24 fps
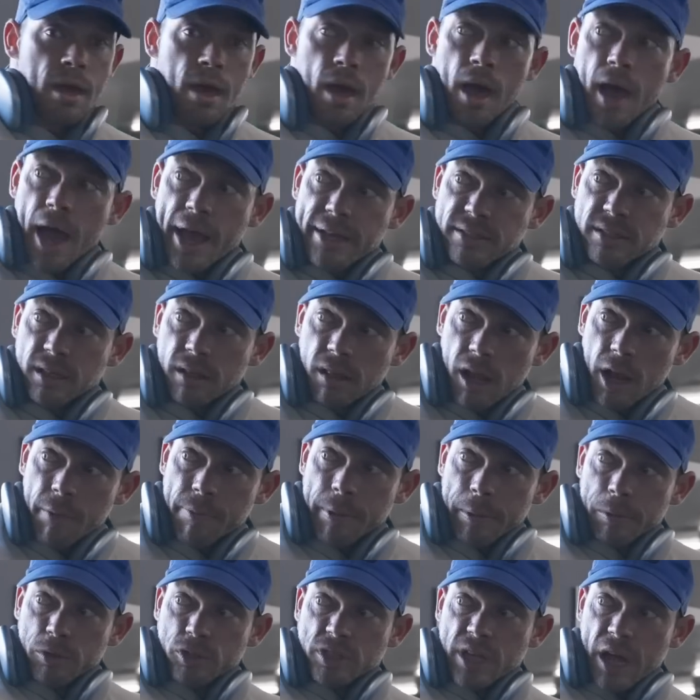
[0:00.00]
I see a lot of
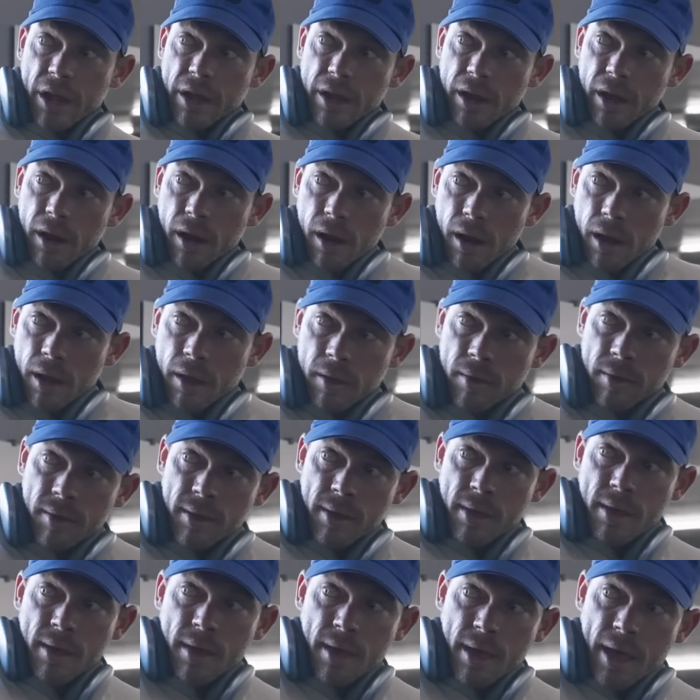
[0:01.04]
people just out here
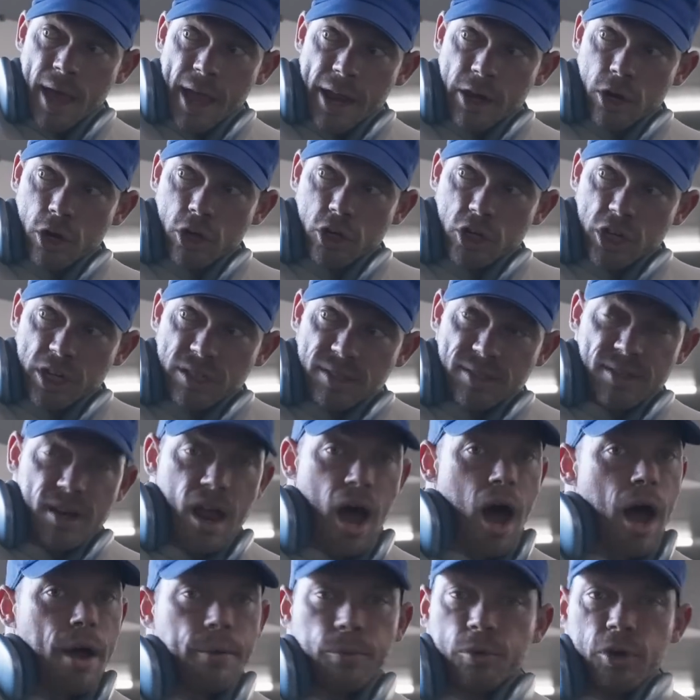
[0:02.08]
and you're just
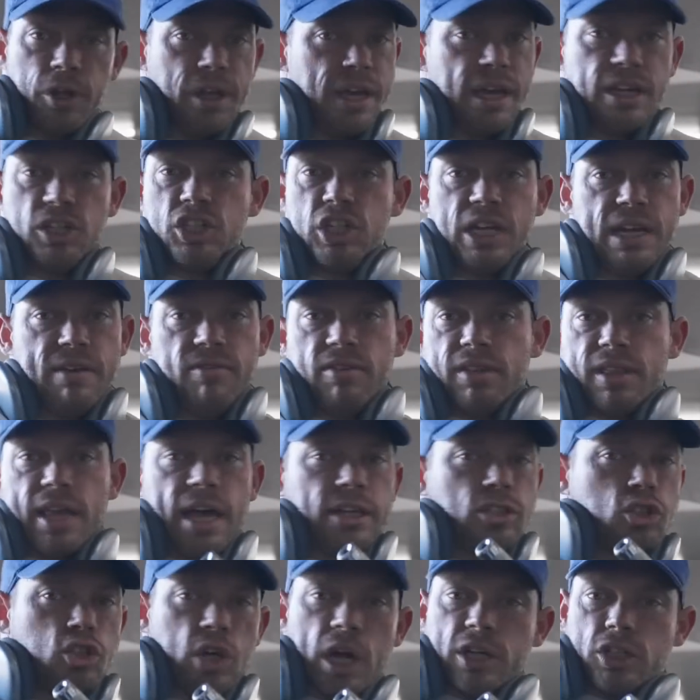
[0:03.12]
not really achieving
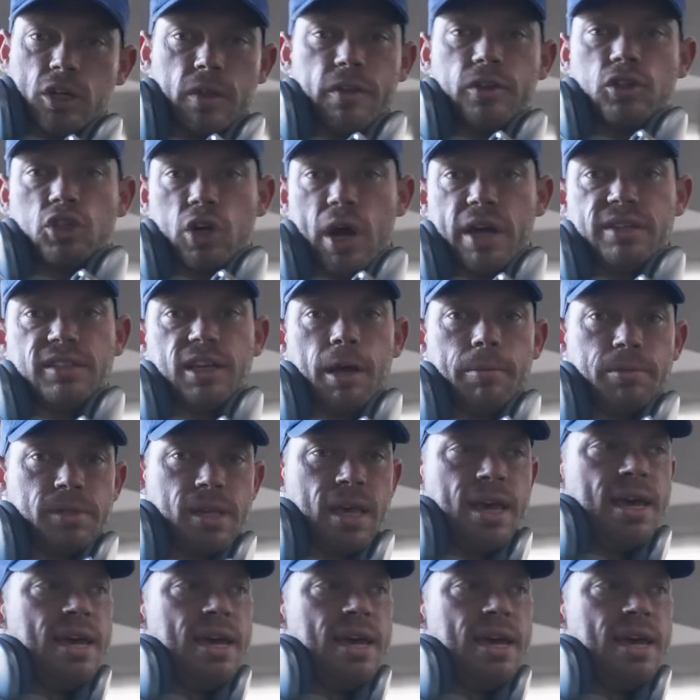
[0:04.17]
that stretch on the triceps